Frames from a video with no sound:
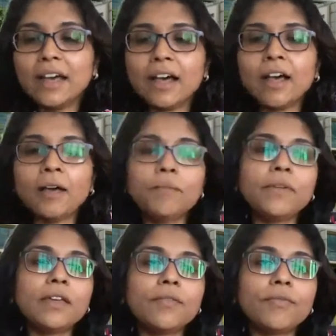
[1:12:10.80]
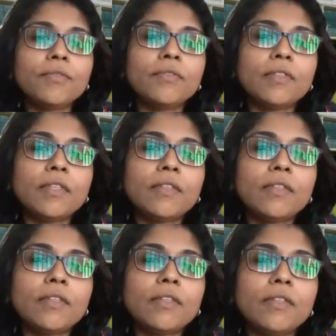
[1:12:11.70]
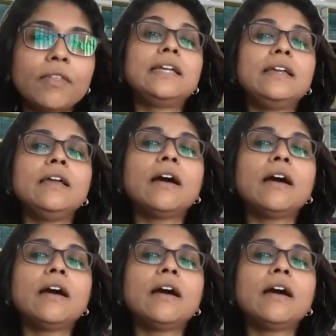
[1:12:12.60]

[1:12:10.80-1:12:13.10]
Um, one could